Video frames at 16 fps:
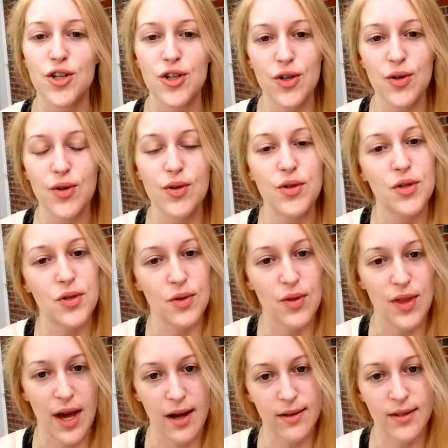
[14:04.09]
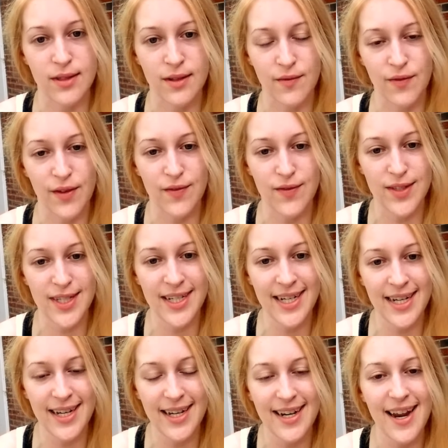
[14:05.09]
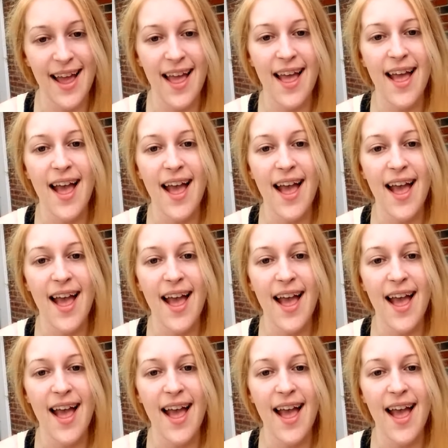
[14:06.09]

June 2015.